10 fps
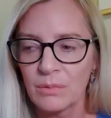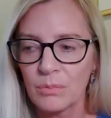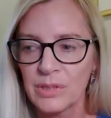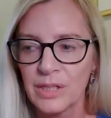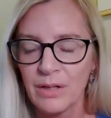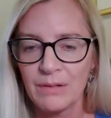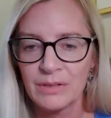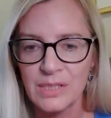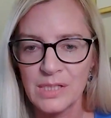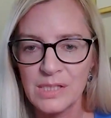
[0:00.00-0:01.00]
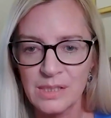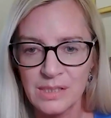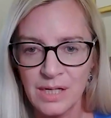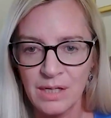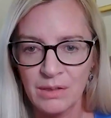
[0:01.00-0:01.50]
without having to
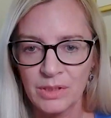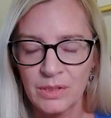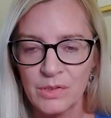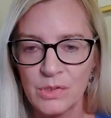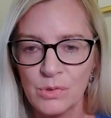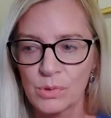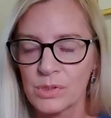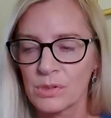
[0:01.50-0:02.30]
sit down on a stool.